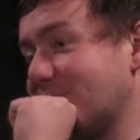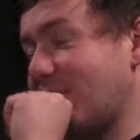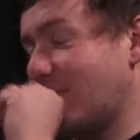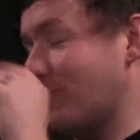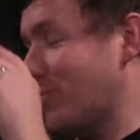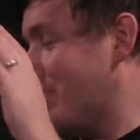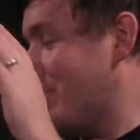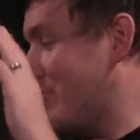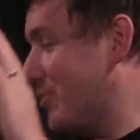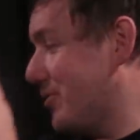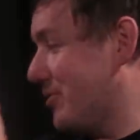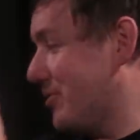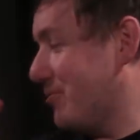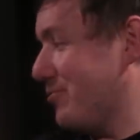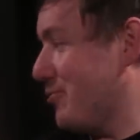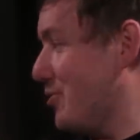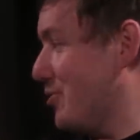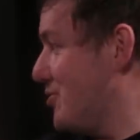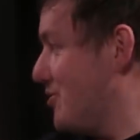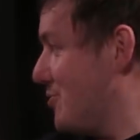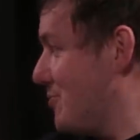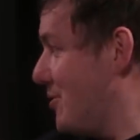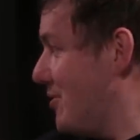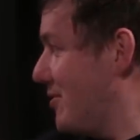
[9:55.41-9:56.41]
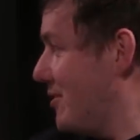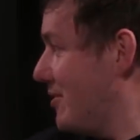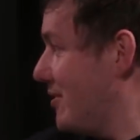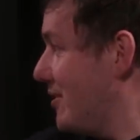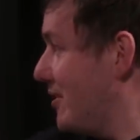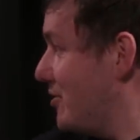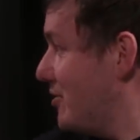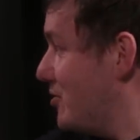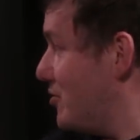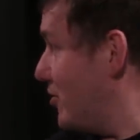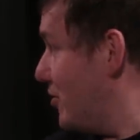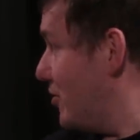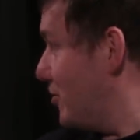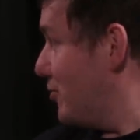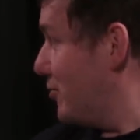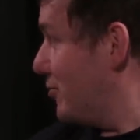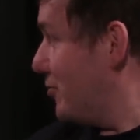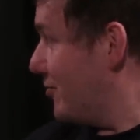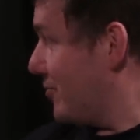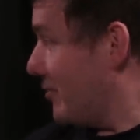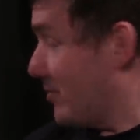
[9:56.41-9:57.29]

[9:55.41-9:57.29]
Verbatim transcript: we had one behind the fridge as well the other day. You shut the door